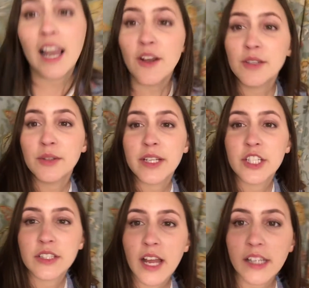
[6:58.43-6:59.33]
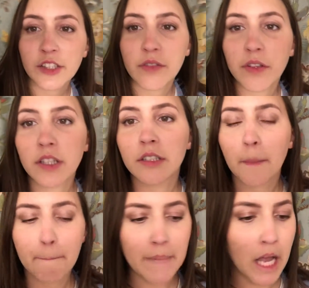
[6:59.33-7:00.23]
So I just actually finished
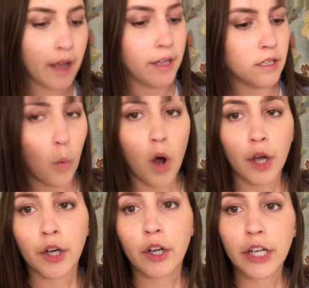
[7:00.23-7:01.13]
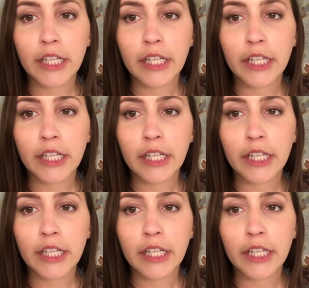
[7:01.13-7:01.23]
my water.